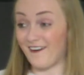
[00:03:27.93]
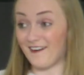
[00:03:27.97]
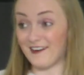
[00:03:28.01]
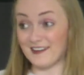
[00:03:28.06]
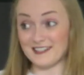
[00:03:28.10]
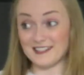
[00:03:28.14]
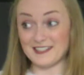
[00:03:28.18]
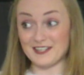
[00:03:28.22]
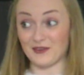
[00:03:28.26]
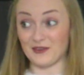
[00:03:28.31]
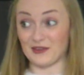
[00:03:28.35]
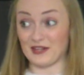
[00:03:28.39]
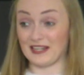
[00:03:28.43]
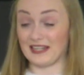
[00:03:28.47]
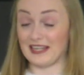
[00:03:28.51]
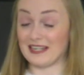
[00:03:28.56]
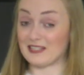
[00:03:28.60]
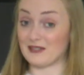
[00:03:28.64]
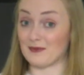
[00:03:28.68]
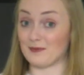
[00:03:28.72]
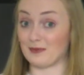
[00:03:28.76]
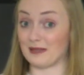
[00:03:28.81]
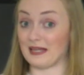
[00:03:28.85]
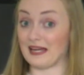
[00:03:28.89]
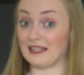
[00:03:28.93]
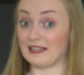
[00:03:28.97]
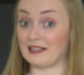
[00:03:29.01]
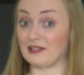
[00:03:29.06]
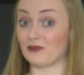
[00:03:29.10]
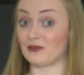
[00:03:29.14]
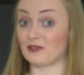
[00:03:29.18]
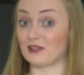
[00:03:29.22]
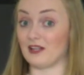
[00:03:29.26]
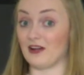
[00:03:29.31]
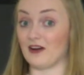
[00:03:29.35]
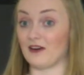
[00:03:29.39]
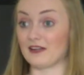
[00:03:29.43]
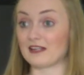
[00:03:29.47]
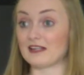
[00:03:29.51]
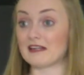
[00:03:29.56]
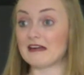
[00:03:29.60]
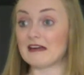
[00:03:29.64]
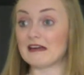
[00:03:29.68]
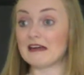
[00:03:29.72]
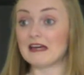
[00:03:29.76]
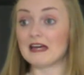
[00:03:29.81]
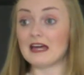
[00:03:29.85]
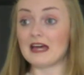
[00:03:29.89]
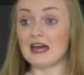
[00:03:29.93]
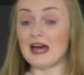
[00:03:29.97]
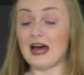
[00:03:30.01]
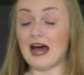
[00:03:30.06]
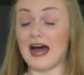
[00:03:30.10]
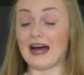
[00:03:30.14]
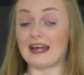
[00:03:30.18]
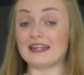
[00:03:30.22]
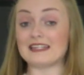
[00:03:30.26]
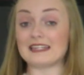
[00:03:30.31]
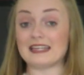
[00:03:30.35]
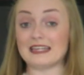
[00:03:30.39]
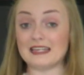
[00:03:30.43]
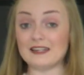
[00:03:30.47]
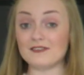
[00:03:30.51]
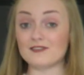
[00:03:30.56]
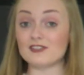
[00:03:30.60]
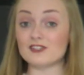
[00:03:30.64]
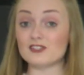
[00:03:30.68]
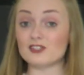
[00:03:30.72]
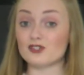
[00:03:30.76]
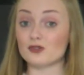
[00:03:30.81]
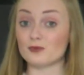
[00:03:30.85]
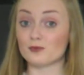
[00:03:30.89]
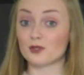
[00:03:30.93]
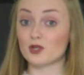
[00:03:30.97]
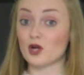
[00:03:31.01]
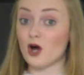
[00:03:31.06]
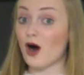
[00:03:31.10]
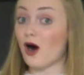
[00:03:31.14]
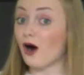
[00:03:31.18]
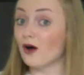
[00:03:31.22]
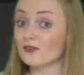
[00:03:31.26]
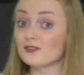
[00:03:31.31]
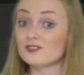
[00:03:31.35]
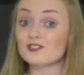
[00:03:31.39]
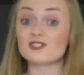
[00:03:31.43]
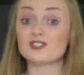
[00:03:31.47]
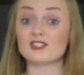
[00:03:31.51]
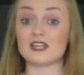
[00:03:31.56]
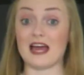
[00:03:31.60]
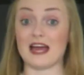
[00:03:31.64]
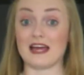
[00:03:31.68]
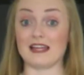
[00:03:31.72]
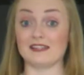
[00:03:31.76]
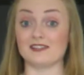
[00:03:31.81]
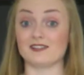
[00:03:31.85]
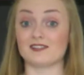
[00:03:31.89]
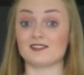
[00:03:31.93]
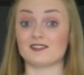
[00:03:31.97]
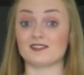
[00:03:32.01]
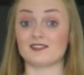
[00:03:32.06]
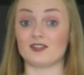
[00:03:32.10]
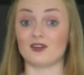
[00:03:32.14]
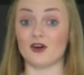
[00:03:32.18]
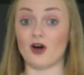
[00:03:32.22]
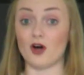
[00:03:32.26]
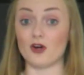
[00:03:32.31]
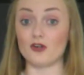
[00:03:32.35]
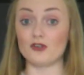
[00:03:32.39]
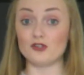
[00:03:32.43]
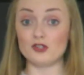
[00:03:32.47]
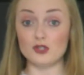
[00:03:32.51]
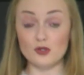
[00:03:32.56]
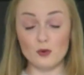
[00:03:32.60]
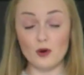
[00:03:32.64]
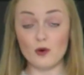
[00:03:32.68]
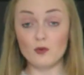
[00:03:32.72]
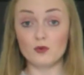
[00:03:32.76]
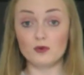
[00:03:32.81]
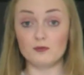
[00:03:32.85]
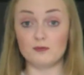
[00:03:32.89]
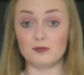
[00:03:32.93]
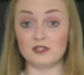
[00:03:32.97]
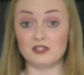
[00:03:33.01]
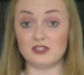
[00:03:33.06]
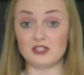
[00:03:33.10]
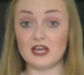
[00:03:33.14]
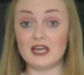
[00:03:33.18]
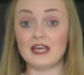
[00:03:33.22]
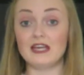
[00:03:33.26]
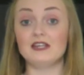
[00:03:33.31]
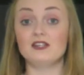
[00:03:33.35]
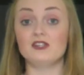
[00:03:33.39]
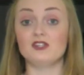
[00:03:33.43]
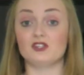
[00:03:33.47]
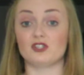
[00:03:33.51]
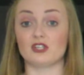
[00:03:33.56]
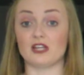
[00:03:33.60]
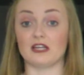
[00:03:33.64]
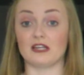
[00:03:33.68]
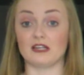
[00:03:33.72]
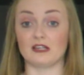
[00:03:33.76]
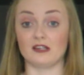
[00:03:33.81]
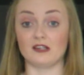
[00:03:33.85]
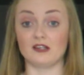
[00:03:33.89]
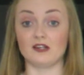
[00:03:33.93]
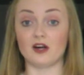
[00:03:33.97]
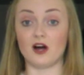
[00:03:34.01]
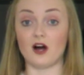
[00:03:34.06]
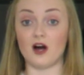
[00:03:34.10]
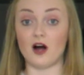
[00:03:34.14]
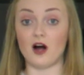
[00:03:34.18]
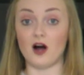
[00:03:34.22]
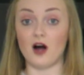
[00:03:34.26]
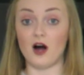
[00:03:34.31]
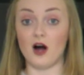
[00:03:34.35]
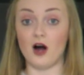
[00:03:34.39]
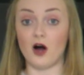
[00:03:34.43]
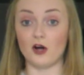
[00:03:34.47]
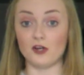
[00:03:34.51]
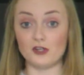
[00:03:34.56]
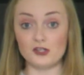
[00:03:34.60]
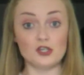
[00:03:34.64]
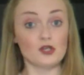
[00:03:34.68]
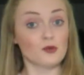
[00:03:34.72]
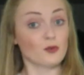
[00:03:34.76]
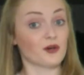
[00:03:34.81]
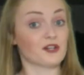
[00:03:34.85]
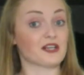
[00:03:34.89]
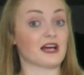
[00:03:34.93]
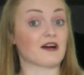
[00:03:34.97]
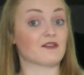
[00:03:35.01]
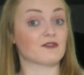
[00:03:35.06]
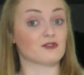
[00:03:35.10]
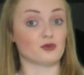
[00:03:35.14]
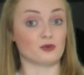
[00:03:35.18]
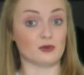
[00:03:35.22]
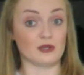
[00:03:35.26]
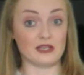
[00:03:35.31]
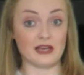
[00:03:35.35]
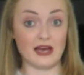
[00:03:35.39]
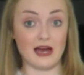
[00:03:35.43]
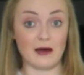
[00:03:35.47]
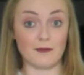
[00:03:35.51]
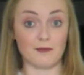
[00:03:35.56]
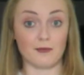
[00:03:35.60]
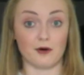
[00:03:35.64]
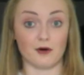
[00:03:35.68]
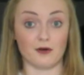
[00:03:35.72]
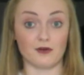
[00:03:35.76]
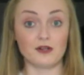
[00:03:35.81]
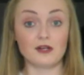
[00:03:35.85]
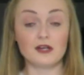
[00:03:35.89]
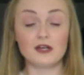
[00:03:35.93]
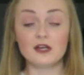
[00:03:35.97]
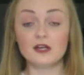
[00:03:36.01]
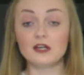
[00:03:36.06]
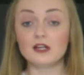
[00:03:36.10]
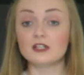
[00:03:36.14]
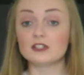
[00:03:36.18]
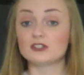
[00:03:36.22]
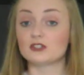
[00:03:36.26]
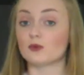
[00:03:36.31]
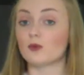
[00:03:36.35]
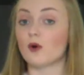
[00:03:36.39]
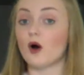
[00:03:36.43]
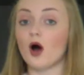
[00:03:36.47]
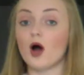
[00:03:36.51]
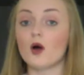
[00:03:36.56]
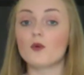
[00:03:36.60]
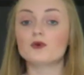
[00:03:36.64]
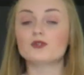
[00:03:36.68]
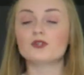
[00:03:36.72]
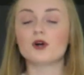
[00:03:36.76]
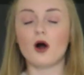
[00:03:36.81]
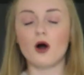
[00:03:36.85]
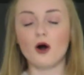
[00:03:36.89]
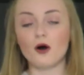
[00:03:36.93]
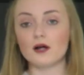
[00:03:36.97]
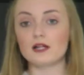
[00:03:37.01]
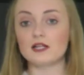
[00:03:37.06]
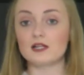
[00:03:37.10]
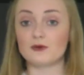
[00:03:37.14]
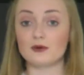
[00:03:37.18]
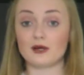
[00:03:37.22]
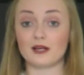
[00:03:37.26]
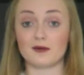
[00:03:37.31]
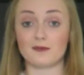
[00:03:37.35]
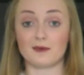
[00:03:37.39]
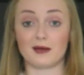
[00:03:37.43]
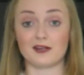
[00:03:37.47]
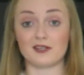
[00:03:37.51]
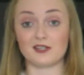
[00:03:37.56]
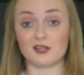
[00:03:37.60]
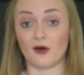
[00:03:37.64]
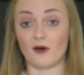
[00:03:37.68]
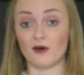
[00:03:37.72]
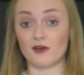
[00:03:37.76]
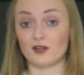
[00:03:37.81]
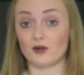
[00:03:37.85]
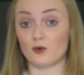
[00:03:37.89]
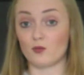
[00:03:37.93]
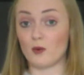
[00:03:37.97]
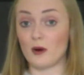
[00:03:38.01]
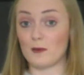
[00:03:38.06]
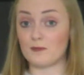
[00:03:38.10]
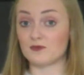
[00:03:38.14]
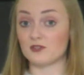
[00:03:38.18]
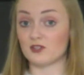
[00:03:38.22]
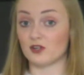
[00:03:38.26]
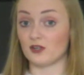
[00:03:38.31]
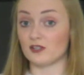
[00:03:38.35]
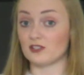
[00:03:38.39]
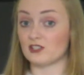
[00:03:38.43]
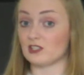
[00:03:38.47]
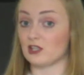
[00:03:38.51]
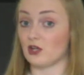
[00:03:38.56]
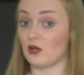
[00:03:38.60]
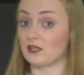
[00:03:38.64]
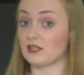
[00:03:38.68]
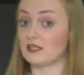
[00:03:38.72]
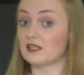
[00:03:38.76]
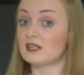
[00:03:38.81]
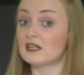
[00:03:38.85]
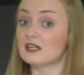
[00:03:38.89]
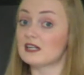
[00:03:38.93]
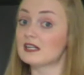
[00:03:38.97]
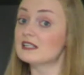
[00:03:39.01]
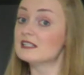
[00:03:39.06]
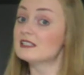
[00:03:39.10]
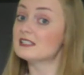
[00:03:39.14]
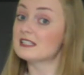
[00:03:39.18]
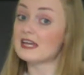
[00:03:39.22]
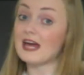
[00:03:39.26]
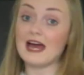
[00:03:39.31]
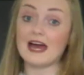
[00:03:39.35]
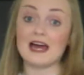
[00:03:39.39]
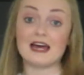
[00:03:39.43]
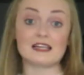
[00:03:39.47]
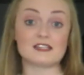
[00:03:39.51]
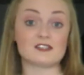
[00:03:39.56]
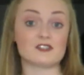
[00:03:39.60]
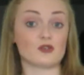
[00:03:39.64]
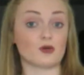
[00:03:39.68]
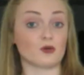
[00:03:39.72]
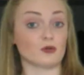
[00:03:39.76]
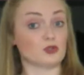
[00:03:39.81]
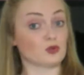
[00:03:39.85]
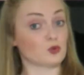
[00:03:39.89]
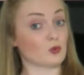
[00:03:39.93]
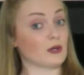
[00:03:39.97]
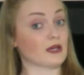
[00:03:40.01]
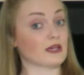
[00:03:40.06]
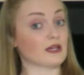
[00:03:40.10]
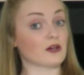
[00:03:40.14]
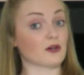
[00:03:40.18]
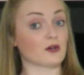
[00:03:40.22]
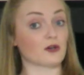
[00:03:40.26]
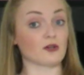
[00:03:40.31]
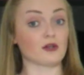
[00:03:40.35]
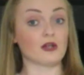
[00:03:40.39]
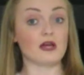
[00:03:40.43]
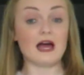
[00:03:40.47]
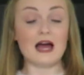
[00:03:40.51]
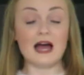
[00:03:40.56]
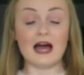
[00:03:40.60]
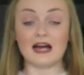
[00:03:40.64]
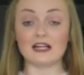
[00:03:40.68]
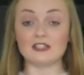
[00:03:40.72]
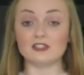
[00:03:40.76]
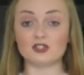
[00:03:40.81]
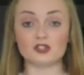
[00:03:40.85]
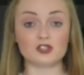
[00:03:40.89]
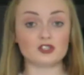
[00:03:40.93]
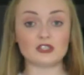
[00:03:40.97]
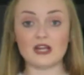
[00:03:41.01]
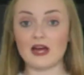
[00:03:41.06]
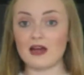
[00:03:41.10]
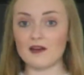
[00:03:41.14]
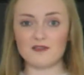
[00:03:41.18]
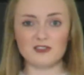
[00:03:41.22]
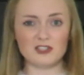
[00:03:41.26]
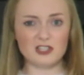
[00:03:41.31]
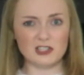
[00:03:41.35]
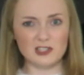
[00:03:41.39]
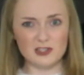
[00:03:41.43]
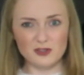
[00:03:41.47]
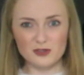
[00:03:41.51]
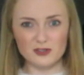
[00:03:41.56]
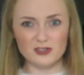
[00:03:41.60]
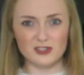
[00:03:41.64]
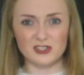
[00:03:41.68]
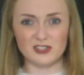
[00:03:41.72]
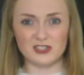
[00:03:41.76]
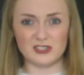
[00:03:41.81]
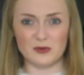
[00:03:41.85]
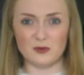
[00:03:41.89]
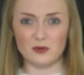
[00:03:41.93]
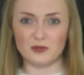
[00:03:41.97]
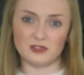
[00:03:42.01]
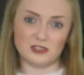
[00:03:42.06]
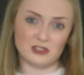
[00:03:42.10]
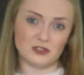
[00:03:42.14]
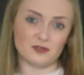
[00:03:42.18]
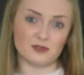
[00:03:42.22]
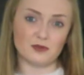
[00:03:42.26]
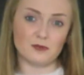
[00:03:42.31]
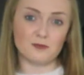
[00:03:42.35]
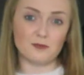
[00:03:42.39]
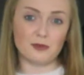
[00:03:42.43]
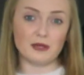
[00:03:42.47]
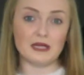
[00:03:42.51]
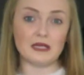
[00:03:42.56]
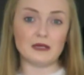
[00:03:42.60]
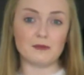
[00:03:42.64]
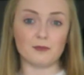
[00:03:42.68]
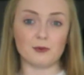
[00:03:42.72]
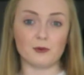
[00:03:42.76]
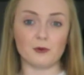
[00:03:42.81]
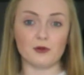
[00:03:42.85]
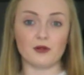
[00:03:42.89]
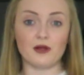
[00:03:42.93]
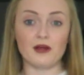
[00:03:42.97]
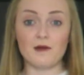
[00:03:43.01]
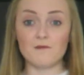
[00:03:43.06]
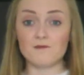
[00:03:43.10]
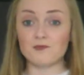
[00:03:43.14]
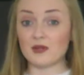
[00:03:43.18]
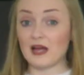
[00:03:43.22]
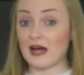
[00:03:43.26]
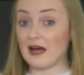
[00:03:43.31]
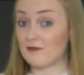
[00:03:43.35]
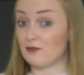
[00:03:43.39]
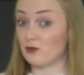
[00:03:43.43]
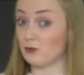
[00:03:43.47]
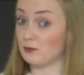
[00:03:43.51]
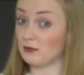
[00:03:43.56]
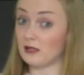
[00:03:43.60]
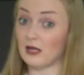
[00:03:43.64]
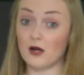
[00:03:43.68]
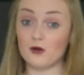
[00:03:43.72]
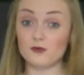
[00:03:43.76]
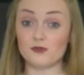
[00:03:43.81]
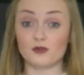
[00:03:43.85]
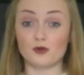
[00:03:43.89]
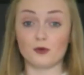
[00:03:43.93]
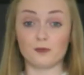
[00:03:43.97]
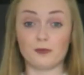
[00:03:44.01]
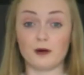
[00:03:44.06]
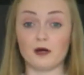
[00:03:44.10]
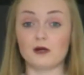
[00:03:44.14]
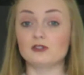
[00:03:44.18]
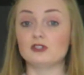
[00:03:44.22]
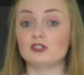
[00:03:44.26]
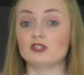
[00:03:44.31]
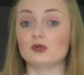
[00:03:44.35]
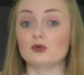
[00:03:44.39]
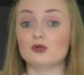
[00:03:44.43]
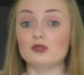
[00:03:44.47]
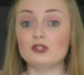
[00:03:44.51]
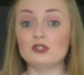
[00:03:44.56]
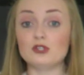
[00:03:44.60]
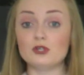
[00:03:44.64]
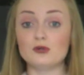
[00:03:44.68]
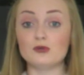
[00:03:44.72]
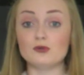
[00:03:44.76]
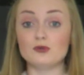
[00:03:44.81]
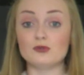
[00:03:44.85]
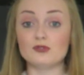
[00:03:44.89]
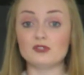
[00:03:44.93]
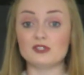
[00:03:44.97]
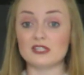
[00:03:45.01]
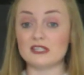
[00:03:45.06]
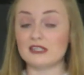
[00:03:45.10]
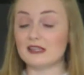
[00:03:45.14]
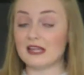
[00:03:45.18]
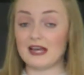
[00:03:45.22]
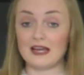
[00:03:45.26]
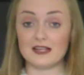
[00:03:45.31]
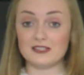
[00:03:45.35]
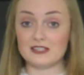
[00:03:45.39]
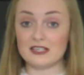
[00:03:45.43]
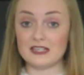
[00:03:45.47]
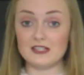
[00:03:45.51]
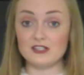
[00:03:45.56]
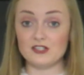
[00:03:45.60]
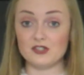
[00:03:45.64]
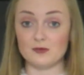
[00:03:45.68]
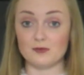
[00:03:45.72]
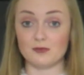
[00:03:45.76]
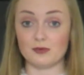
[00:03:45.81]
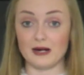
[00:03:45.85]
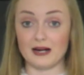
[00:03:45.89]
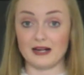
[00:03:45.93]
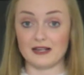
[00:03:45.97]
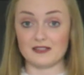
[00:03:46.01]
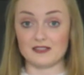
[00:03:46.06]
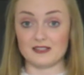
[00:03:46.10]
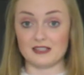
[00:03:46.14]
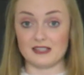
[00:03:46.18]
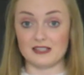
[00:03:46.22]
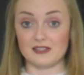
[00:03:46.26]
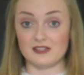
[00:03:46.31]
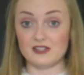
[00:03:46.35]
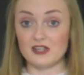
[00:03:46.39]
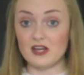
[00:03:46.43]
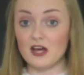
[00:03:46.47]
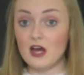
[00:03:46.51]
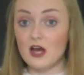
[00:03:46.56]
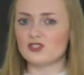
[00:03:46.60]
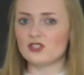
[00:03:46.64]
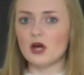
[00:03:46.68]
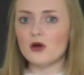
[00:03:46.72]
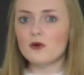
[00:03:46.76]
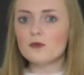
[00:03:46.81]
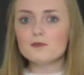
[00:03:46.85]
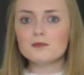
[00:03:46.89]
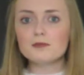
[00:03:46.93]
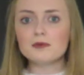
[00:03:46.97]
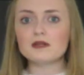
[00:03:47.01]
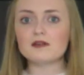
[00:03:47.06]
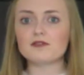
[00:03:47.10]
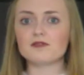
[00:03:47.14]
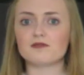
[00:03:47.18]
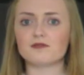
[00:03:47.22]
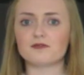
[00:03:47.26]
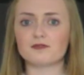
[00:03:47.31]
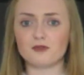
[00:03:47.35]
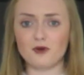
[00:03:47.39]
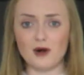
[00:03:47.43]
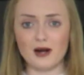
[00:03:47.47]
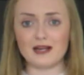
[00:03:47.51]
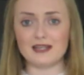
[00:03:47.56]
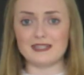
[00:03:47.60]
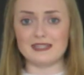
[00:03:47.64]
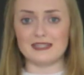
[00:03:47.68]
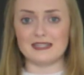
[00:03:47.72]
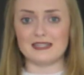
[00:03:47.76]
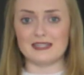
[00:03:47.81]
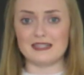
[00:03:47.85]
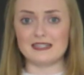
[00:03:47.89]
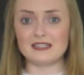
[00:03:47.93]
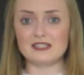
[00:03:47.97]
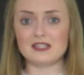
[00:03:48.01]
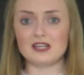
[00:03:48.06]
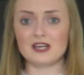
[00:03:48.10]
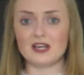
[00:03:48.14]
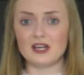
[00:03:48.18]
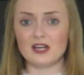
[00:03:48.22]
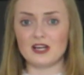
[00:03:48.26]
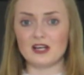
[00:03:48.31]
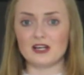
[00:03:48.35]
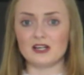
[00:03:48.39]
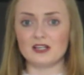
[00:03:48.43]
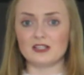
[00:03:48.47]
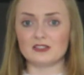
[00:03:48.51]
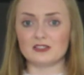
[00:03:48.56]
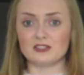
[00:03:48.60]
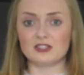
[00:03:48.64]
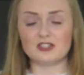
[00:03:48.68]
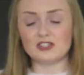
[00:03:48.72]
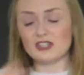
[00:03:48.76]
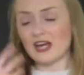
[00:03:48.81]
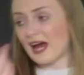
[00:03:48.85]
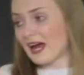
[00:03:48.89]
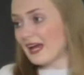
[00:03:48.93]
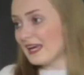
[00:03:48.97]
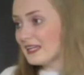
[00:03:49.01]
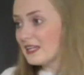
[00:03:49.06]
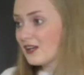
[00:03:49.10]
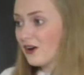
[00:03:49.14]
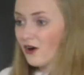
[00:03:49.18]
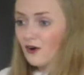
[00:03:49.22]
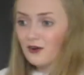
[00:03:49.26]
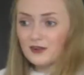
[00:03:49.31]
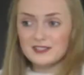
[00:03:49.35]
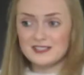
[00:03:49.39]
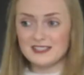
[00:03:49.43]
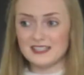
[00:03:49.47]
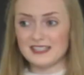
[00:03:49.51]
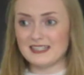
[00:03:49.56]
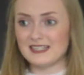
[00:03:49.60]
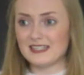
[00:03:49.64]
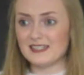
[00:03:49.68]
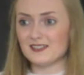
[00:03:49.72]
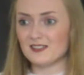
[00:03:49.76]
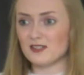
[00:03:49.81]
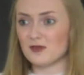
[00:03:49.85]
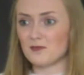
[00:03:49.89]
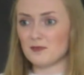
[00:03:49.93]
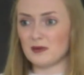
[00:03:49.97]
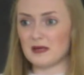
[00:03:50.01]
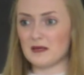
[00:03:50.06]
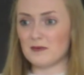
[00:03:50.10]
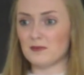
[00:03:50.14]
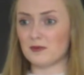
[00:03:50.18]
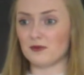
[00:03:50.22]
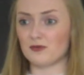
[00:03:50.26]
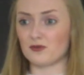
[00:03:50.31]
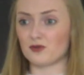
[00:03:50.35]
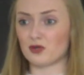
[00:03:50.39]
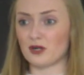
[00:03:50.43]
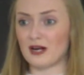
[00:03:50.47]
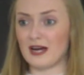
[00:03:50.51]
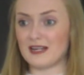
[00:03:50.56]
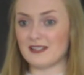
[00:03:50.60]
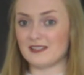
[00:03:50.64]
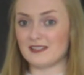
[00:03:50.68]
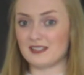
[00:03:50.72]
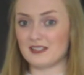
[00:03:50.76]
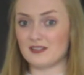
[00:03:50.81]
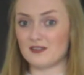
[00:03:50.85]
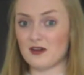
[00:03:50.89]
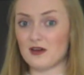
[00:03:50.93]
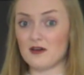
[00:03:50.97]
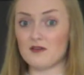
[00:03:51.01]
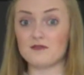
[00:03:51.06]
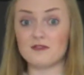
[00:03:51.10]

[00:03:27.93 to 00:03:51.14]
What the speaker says: I didn't know what a lesson plan looked like. And even some content that I knew I would be teaching, I knew I'd have to recap on. So I would highly recommend going on websites like Tez or Twinkle and just having a look to see what different people have uploaded or posted or used in their teaching practice. Don't be afraid to take ideas that people have created.